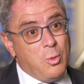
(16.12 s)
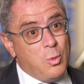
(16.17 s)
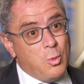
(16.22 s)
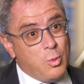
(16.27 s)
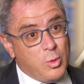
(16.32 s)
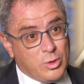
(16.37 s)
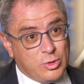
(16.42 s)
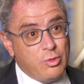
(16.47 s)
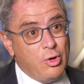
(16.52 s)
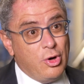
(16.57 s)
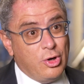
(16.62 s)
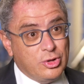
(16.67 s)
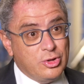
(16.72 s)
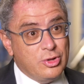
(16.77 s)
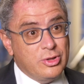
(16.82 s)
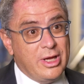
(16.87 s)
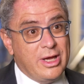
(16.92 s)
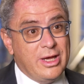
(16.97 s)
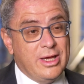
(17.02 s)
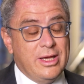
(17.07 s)
What we heard
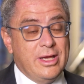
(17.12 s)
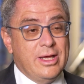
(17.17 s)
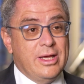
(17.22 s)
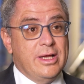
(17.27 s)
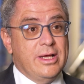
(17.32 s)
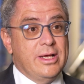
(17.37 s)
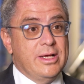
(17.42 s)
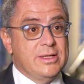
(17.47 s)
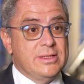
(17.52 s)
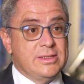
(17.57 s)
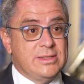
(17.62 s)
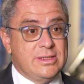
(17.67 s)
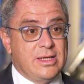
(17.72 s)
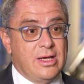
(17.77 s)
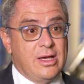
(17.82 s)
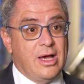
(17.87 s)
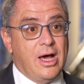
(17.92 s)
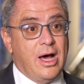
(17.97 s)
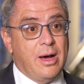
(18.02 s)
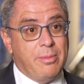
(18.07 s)
today is
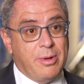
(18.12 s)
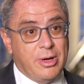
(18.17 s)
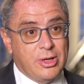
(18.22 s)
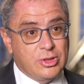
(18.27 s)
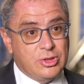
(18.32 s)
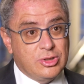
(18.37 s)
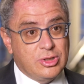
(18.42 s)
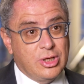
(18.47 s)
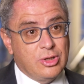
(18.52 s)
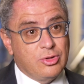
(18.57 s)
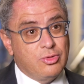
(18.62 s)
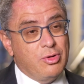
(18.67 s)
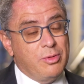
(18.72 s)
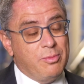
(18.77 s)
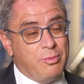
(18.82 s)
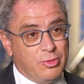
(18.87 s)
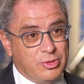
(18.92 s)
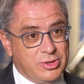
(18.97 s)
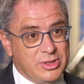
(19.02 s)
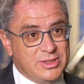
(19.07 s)
about two
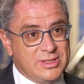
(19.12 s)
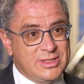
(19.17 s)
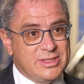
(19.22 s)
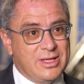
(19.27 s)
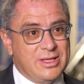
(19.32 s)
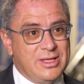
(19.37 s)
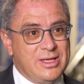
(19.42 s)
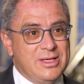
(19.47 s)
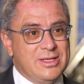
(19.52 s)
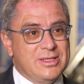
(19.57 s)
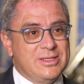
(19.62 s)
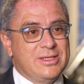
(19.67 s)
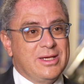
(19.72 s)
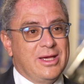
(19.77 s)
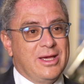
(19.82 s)
important studies,